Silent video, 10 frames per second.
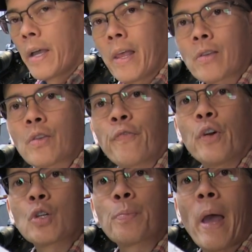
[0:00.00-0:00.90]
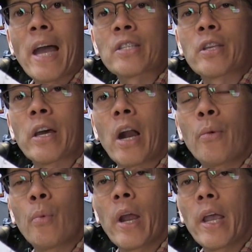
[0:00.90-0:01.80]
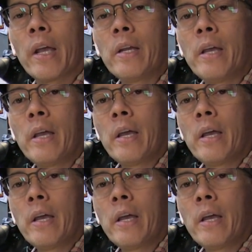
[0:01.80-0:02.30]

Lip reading: that was the first patch that I ran.